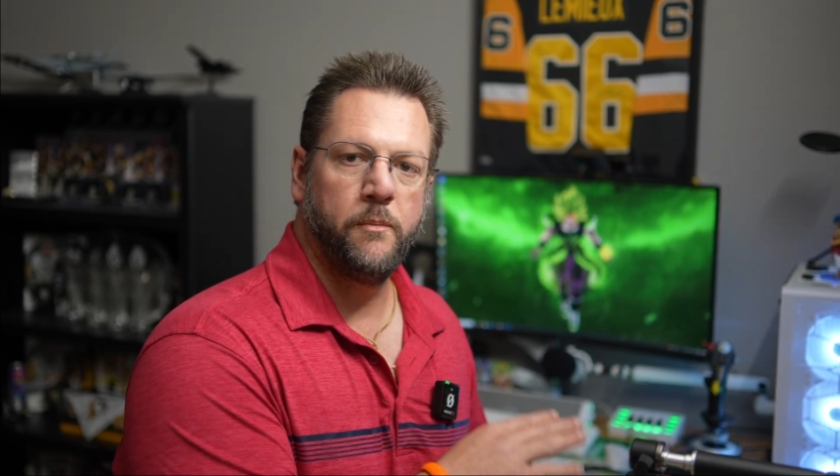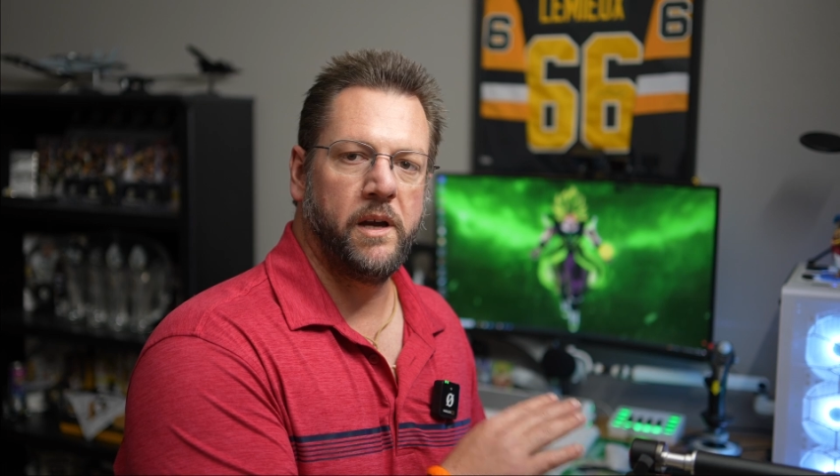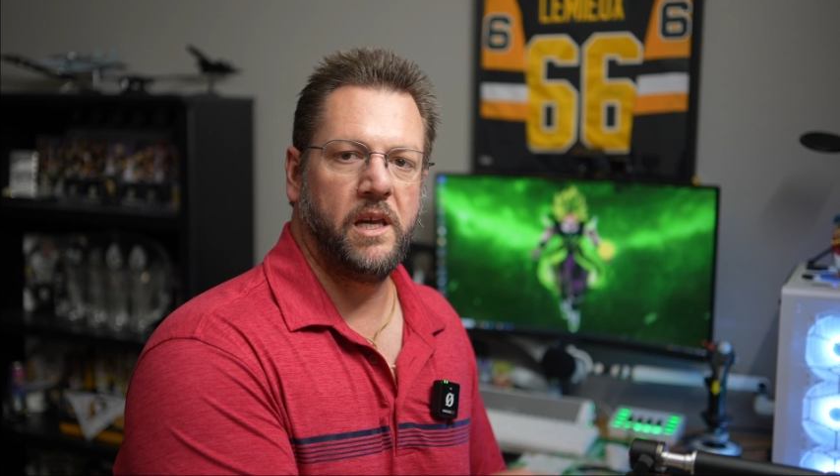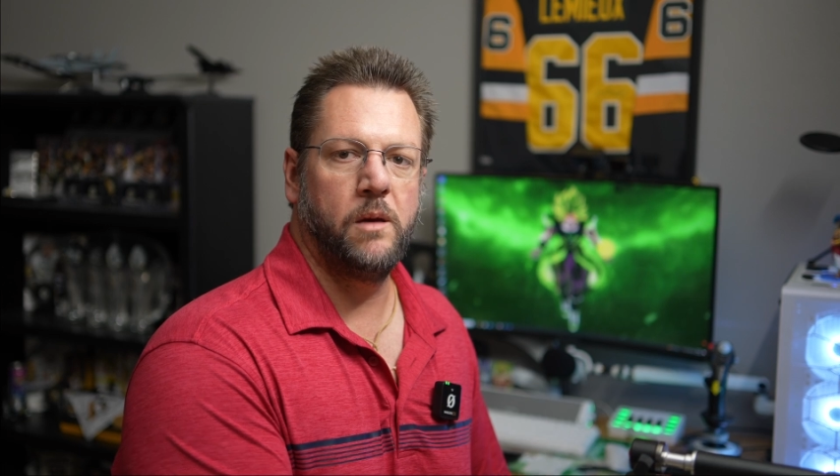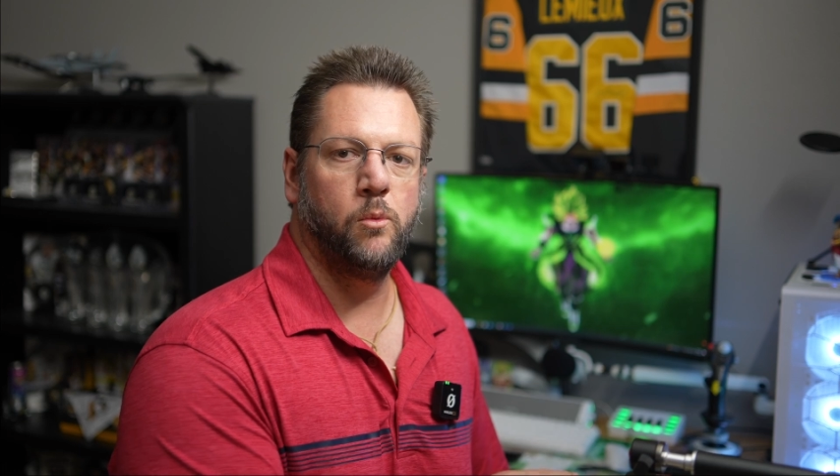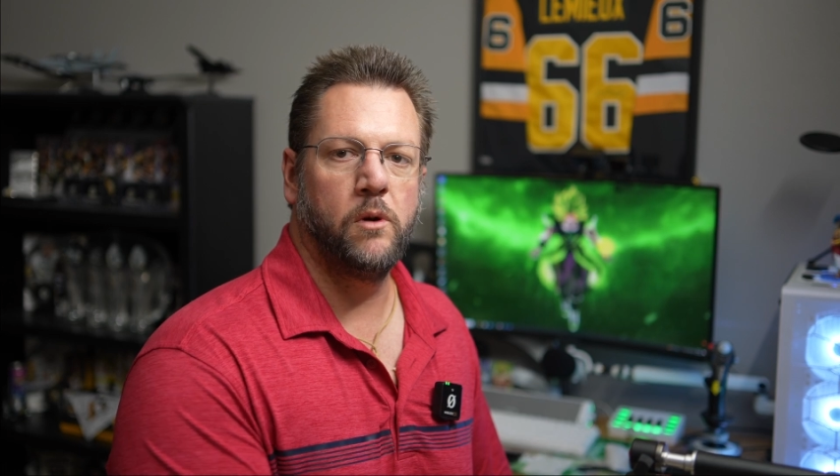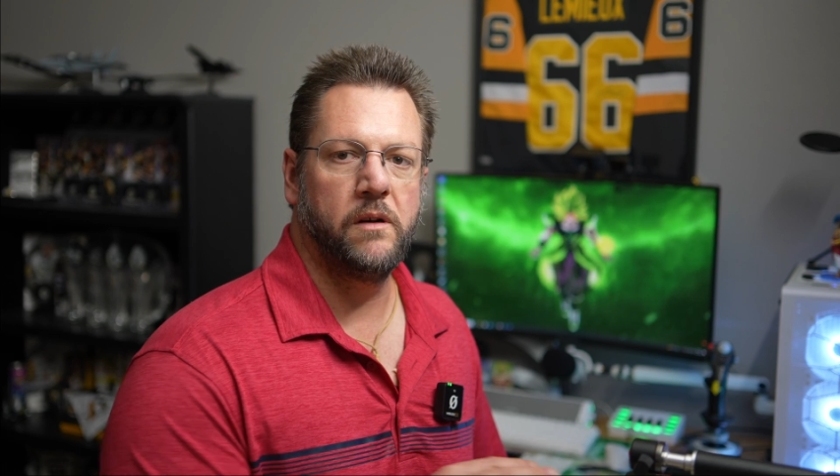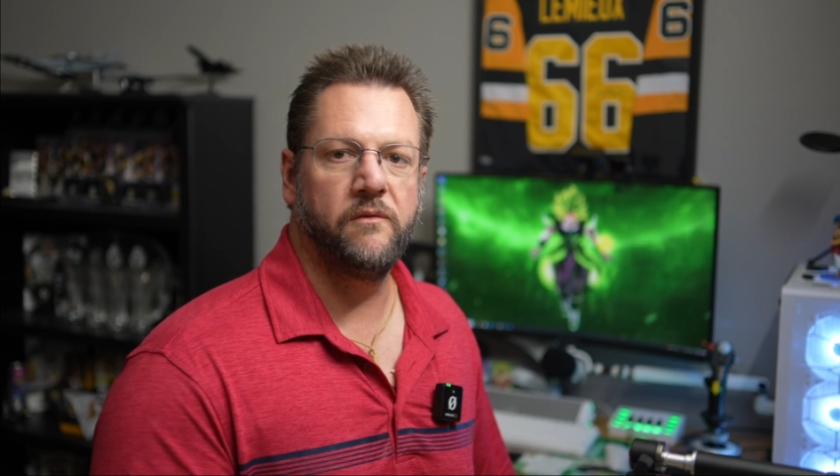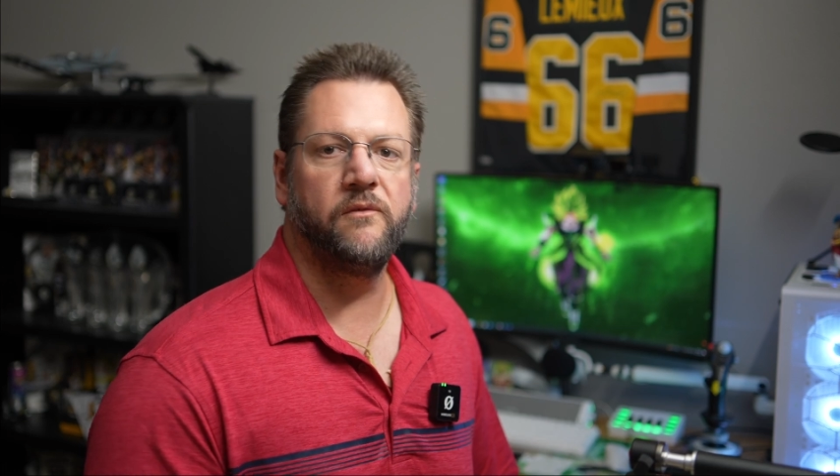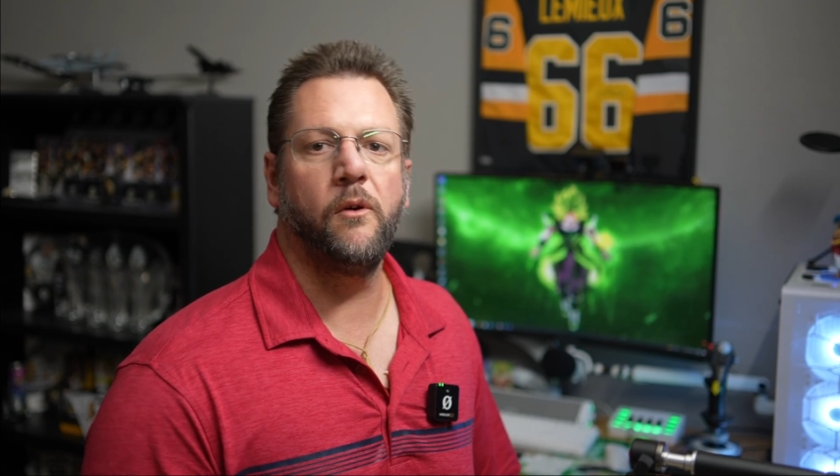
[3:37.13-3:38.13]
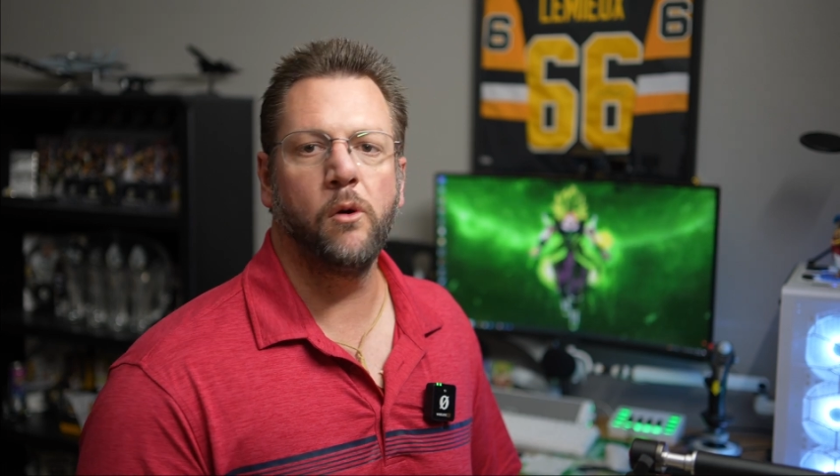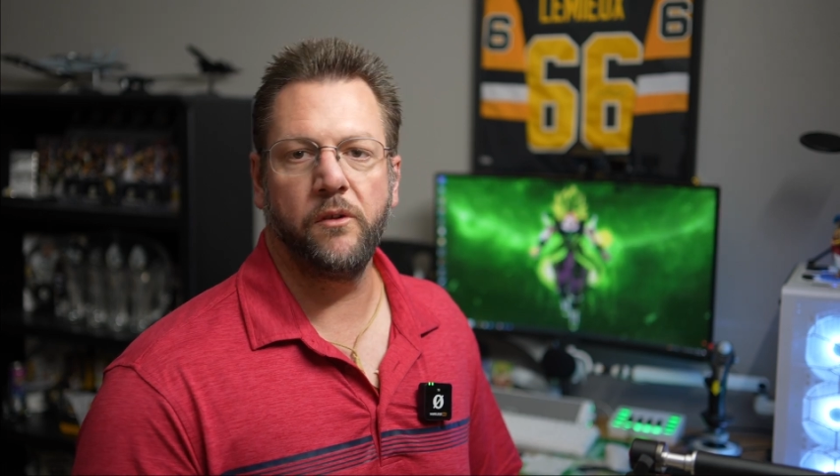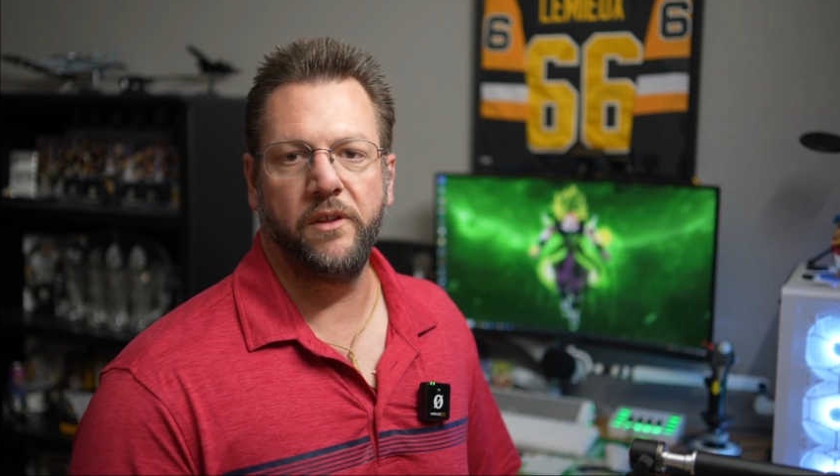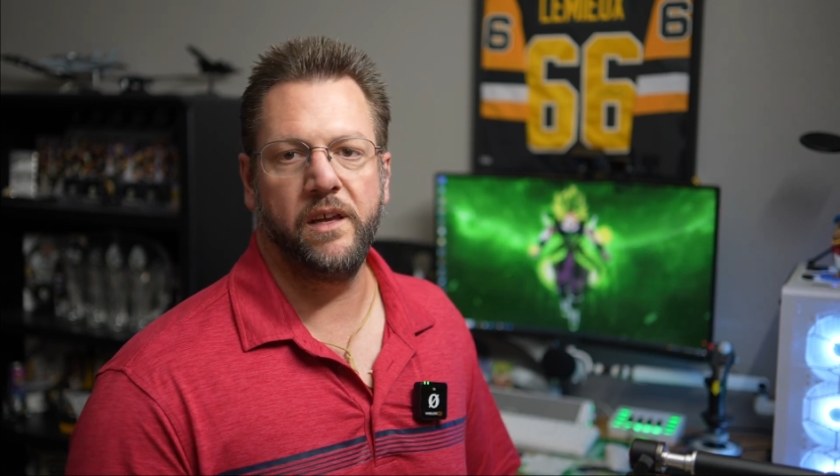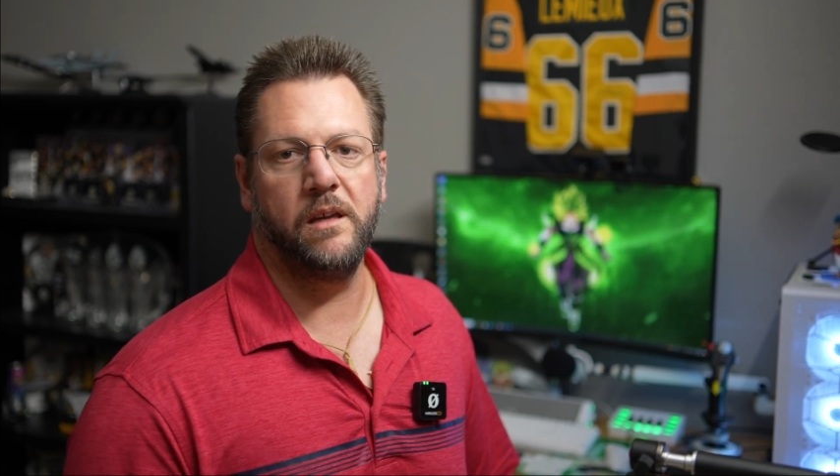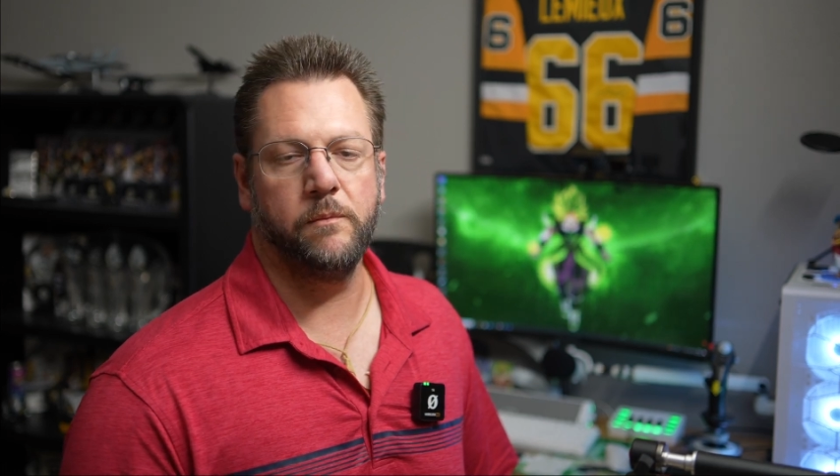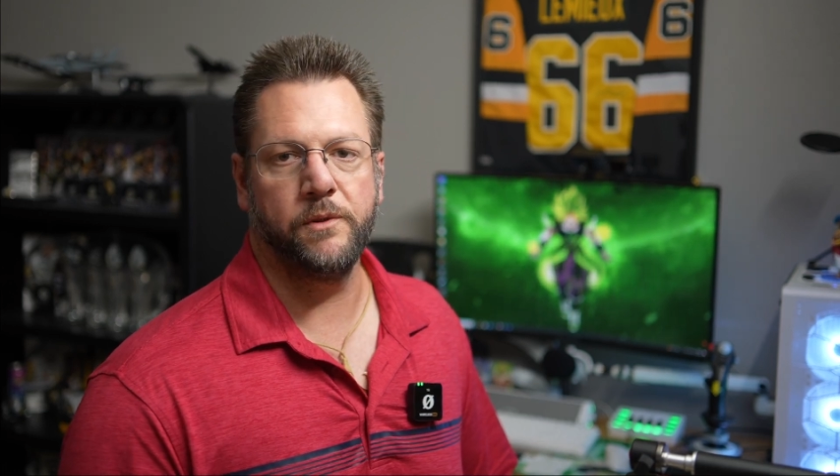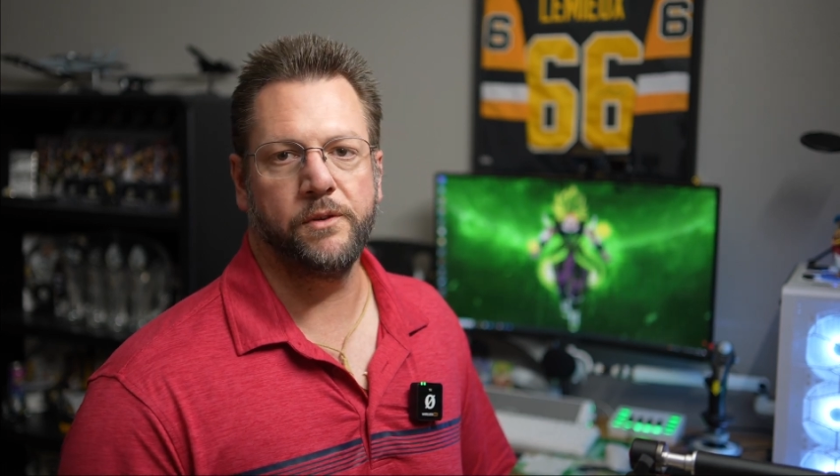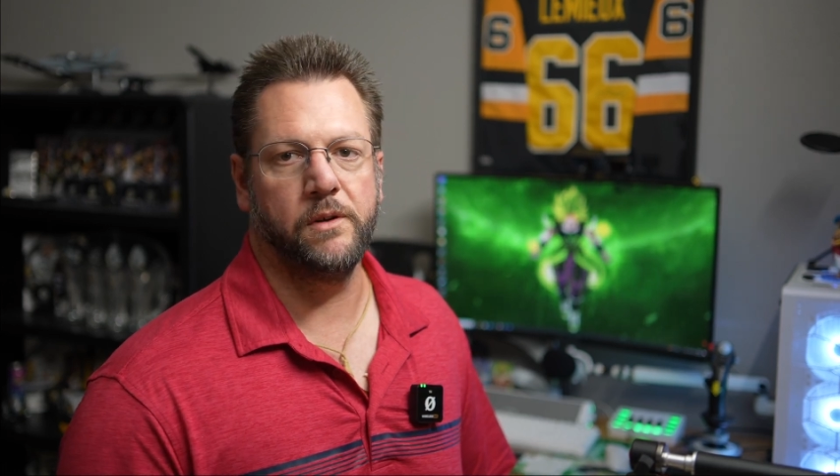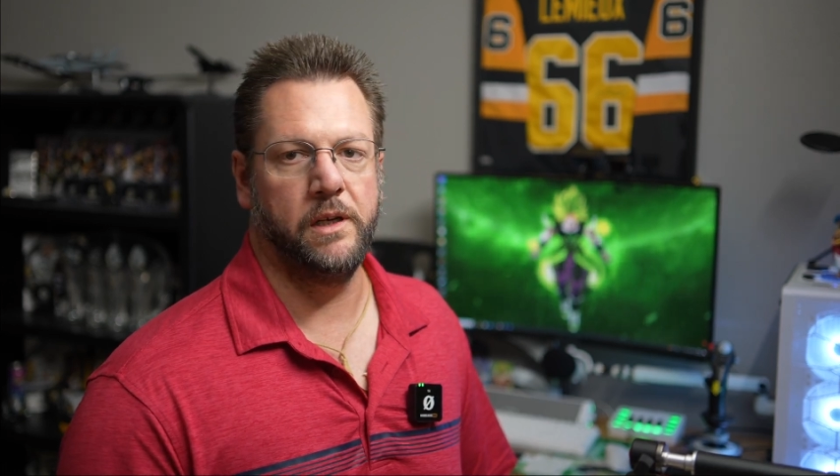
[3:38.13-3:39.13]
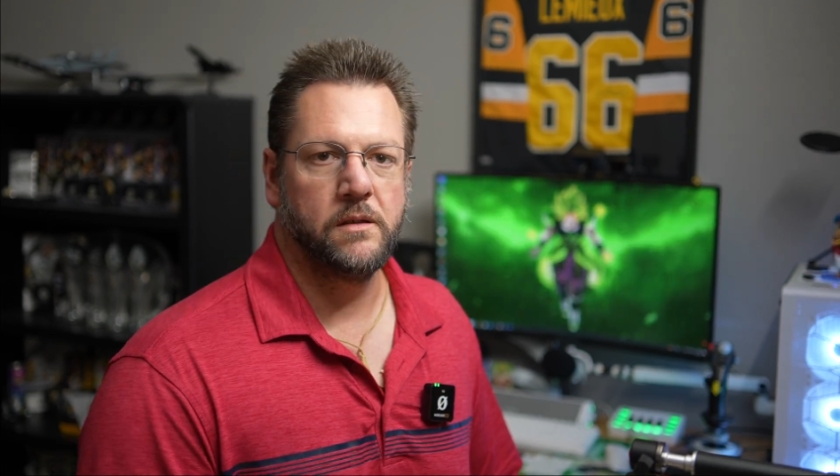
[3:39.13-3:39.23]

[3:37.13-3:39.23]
my M1 for the M3.